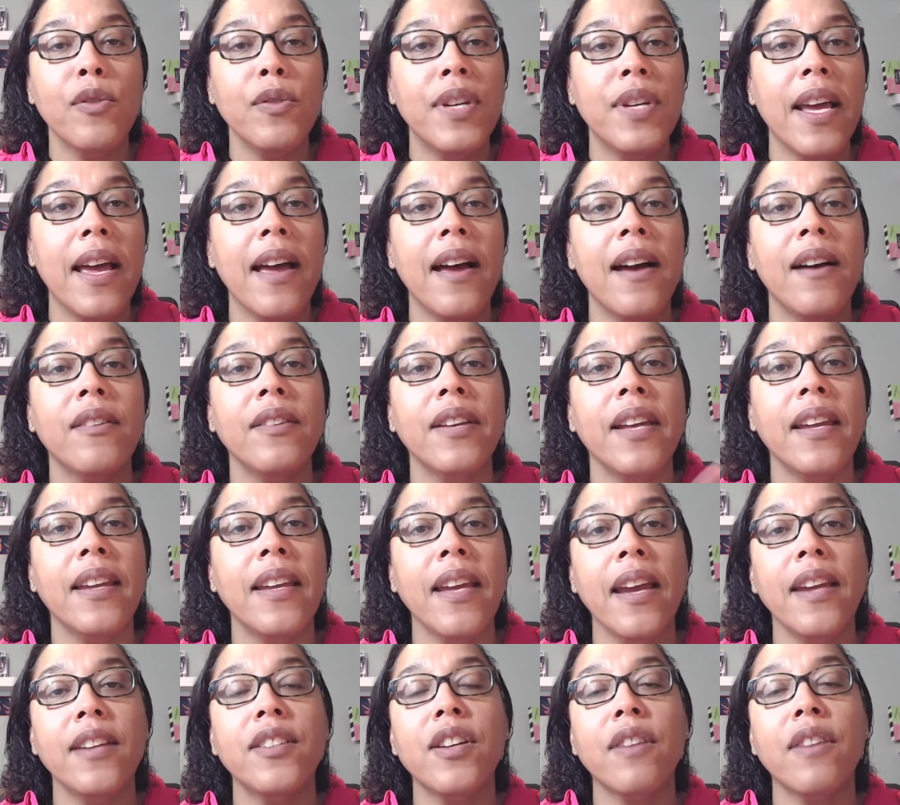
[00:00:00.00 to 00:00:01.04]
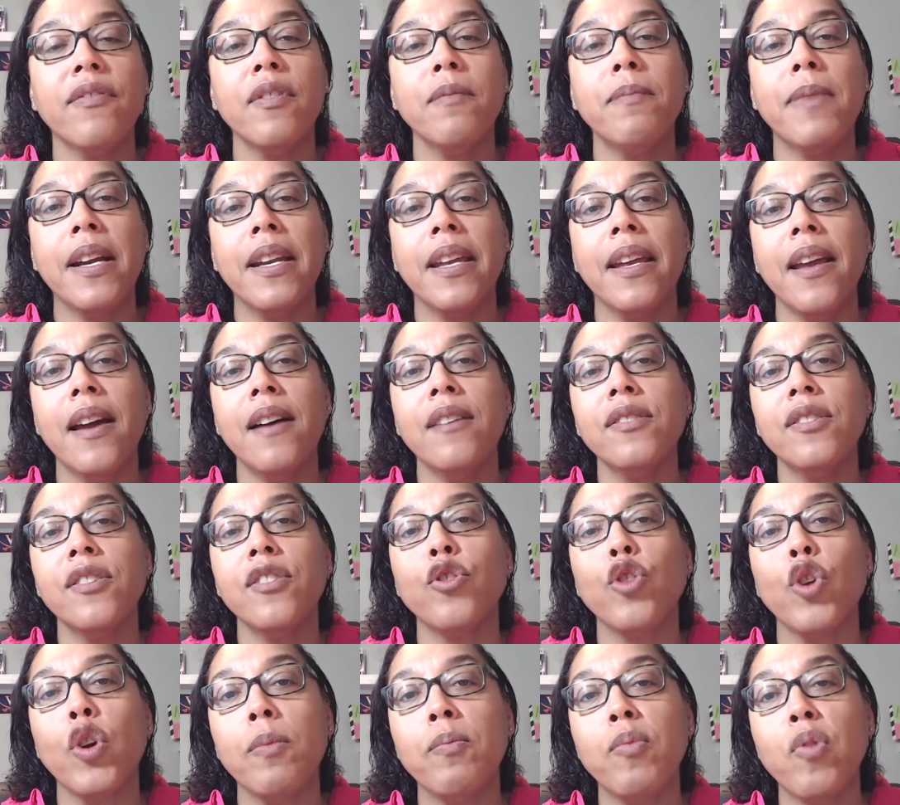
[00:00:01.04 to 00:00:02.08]
down, engage everybody else in
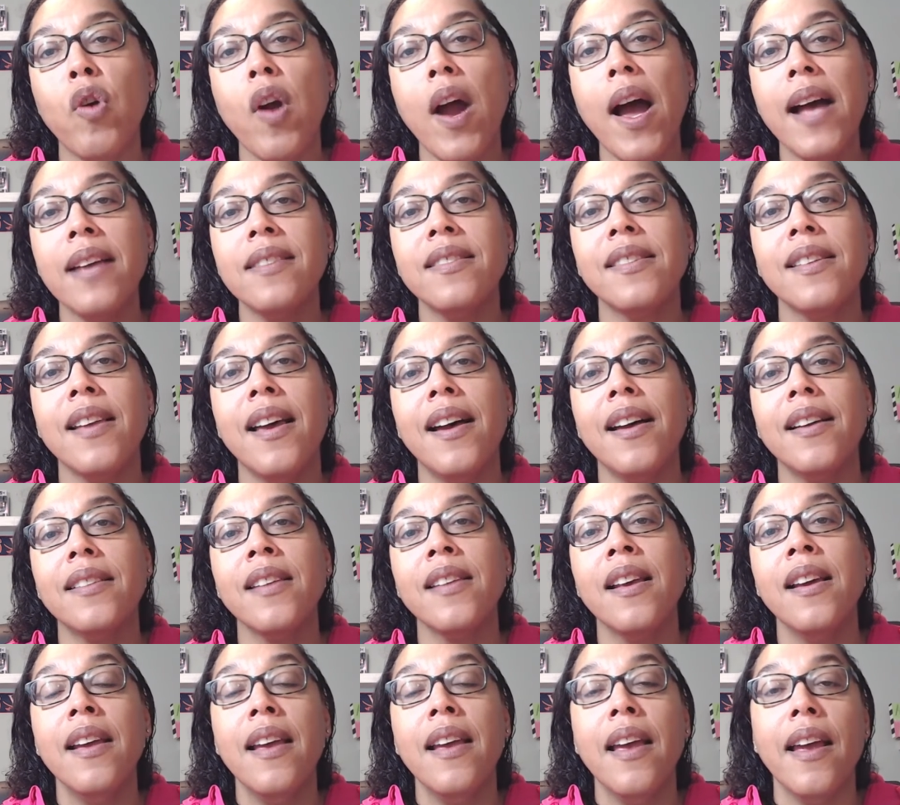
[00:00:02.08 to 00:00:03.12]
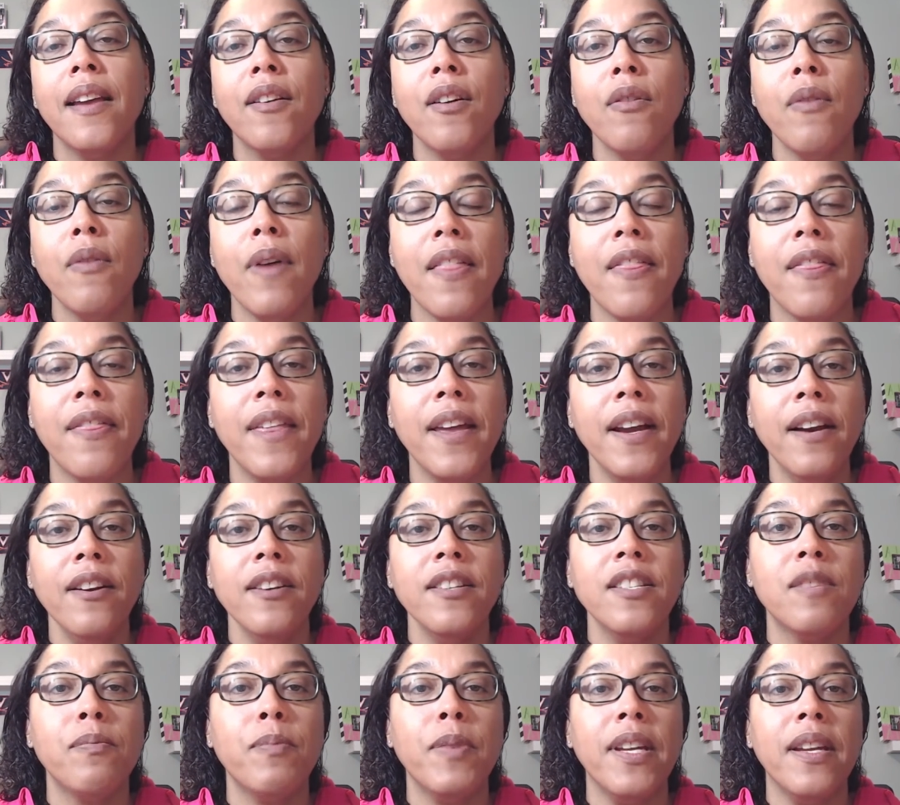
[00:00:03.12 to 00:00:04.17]
your process and go at their
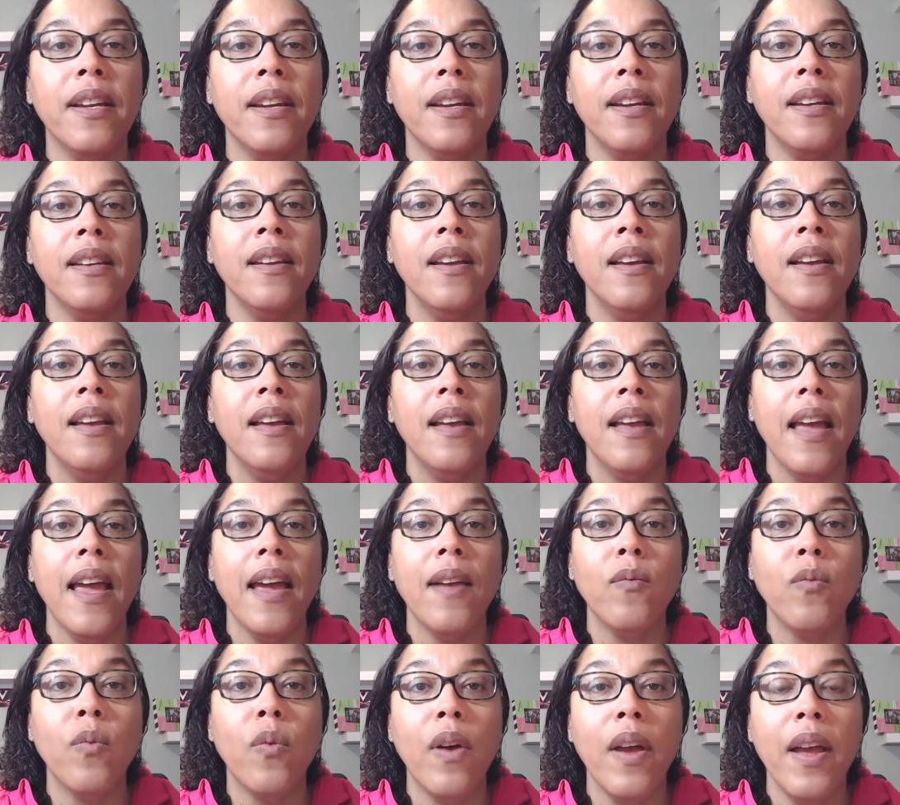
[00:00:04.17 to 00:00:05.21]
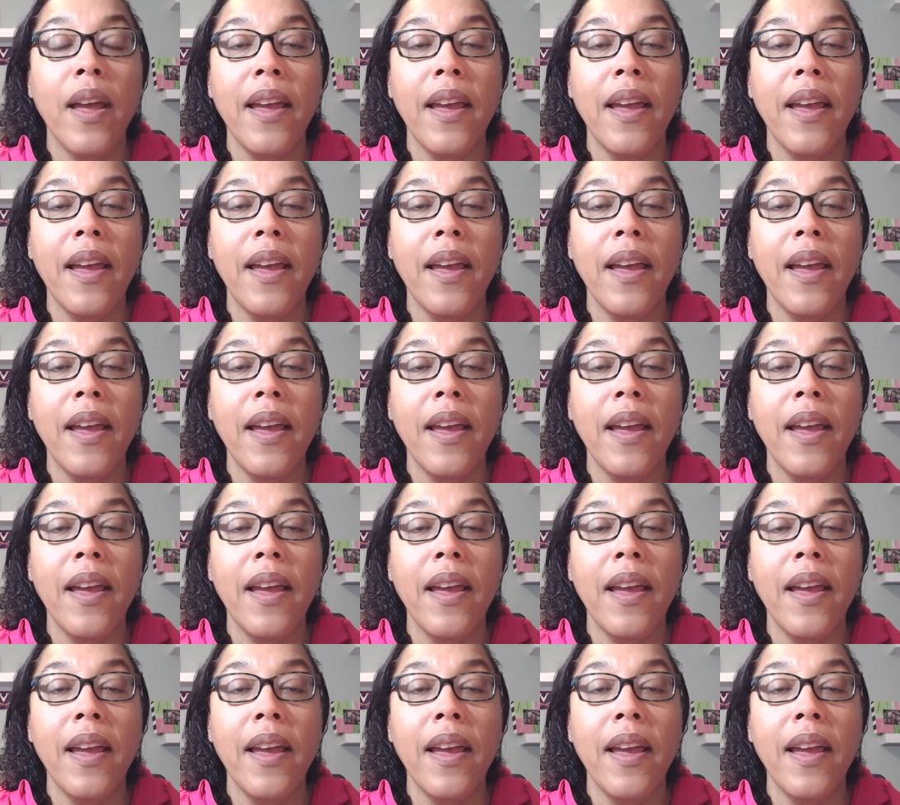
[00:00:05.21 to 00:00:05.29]
speed and